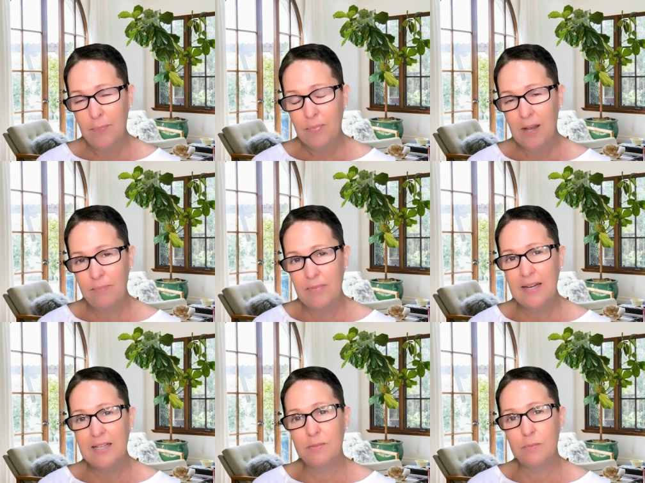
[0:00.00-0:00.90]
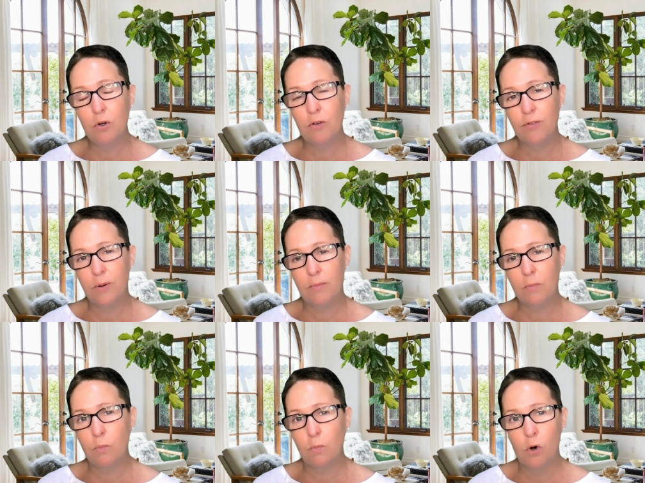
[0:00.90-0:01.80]
That is more from
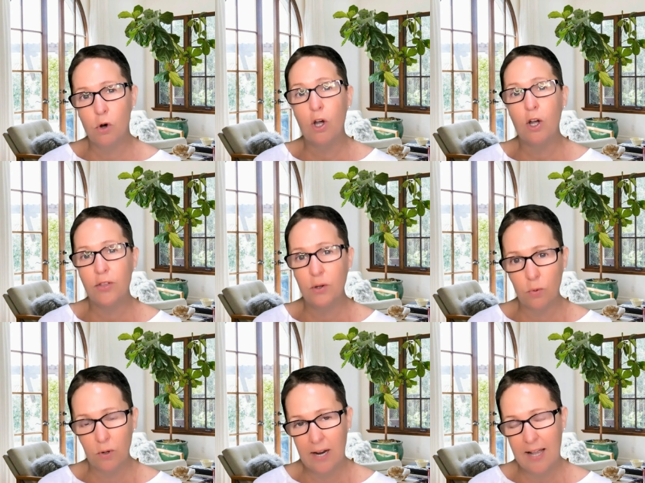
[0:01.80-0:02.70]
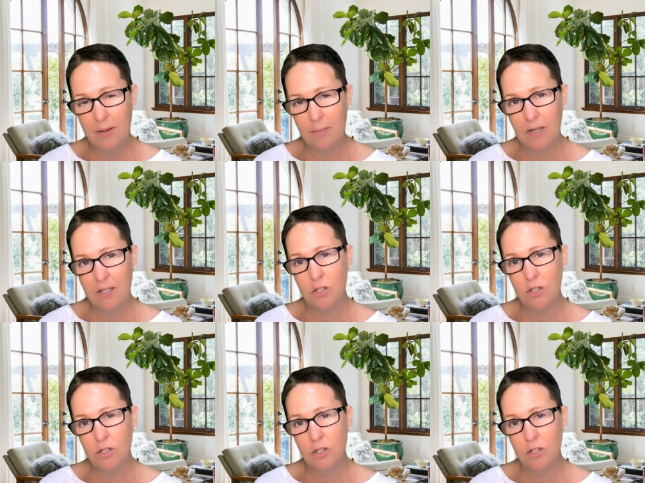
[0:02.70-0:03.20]
more earth and water elements.